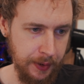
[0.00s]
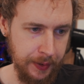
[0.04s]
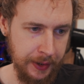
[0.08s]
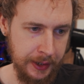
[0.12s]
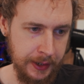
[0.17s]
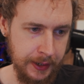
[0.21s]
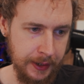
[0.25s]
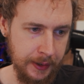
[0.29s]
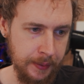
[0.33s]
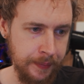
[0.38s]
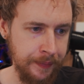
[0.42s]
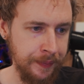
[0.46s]
down
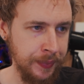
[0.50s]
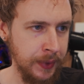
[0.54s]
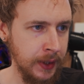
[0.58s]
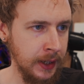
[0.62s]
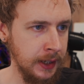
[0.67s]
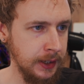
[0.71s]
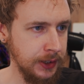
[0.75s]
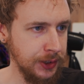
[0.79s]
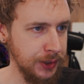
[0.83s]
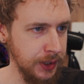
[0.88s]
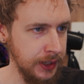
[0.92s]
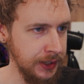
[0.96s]
here.
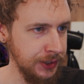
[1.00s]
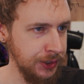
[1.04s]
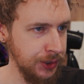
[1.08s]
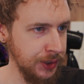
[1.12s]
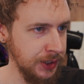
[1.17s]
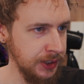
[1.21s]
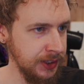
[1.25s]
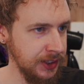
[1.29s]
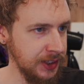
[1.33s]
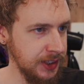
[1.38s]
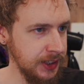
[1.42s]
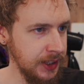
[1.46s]
So as you
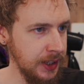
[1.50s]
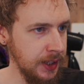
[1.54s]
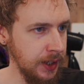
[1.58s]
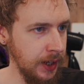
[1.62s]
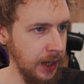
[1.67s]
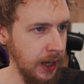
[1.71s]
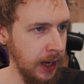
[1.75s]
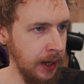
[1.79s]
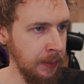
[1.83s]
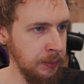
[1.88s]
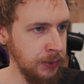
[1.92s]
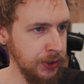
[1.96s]
can
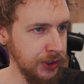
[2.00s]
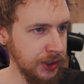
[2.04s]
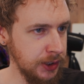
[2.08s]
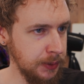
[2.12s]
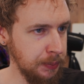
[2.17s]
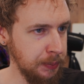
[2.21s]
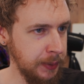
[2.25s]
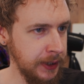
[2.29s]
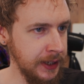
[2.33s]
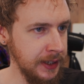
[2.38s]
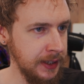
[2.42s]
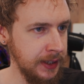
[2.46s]
see, I'm just
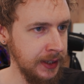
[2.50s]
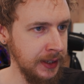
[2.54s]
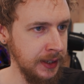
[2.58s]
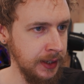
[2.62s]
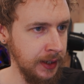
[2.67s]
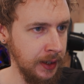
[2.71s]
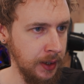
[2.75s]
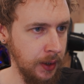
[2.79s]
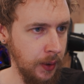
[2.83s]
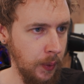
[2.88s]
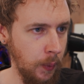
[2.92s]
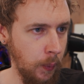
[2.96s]

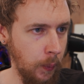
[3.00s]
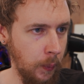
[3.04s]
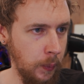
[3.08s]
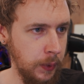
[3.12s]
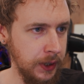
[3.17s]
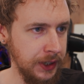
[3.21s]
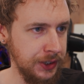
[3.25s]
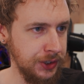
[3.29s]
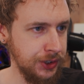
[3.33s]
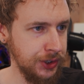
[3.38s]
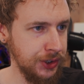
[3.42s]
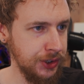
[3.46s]
picking
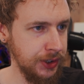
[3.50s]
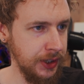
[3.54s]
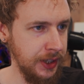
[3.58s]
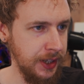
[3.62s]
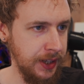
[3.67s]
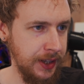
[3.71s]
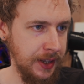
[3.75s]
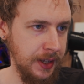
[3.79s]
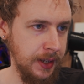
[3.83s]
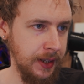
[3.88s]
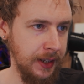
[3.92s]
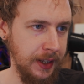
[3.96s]
which
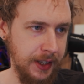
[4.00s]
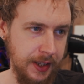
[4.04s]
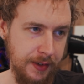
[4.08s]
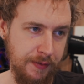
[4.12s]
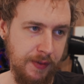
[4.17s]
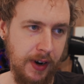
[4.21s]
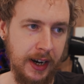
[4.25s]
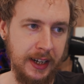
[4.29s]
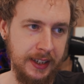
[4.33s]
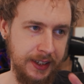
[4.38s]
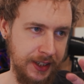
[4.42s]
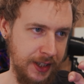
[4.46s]

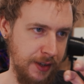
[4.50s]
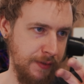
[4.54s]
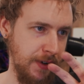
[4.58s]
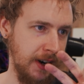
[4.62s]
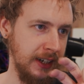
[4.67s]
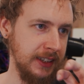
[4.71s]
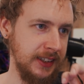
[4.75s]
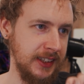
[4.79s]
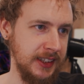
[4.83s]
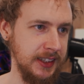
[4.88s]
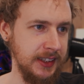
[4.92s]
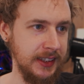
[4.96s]
devi
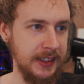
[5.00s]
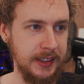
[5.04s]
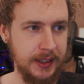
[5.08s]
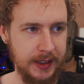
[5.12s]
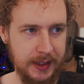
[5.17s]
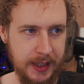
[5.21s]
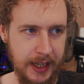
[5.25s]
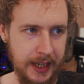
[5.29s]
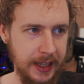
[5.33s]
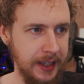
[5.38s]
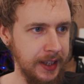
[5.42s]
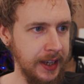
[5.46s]

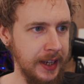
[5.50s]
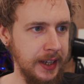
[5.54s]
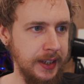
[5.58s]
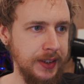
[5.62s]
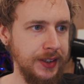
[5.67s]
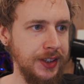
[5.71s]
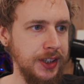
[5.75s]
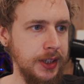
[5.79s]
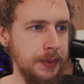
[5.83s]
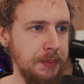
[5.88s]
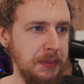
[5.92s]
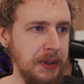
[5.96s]
devices, aka
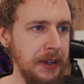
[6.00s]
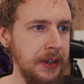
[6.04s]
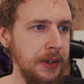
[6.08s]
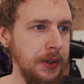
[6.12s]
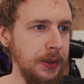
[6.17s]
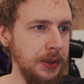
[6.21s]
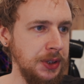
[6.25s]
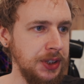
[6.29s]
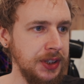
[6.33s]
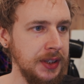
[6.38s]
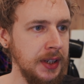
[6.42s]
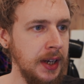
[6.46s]
G
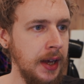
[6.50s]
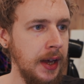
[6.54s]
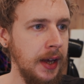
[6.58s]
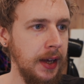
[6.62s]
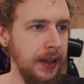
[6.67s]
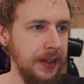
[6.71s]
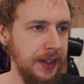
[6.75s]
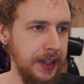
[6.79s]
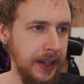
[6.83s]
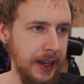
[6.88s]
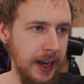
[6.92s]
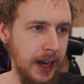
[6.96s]
P Us,
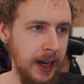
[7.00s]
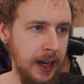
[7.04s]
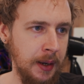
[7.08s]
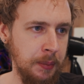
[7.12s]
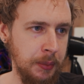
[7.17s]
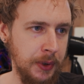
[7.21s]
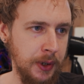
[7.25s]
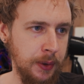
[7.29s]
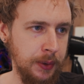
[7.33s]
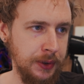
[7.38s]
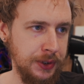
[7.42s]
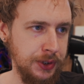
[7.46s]
that I'm
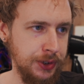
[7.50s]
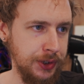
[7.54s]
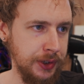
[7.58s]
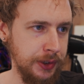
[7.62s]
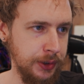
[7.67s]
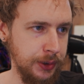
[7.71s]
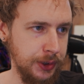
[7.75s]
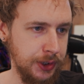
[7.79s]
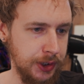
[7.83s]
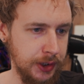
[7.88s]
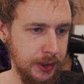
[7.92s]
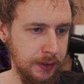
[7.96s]
going to
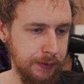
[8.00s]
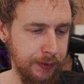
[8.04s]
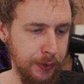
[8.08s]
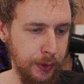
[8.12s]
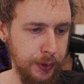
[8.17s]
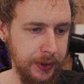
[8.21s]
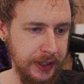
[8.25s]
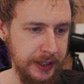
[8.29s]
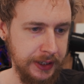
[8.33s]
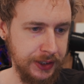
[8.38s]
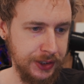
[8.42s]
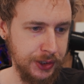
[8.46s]
use
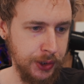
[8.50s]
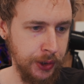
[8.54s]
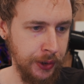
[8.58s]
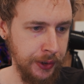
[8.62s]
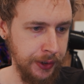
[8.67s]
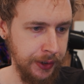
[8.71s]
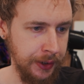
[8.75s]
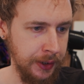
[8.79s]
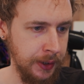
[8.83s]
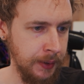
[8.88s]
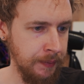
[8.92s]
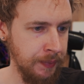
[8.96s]
for each
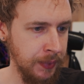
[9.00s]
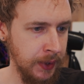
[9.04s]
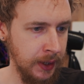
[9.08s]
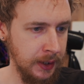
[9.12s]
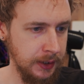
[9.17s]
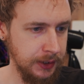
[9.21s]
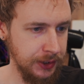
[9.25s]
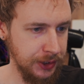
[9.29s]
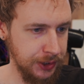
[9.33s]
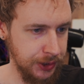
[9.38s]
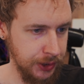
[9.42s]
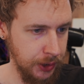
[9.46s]
coin.
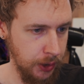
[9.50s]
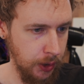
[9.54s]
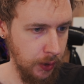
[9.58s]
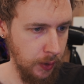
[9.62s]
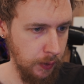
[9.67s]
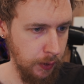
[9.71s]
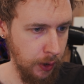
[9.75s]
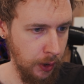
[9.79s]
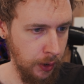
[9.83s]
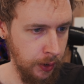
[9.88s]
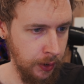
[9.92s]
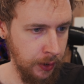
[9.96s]

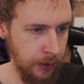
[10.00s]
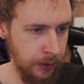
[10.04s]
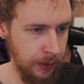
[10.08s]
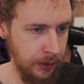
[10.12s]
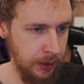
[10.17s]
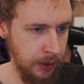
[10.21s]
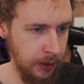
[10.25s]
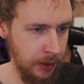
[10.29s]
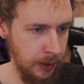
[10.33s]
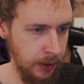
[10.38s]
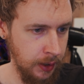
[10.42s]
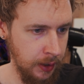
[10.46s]
So
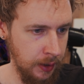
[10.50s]
on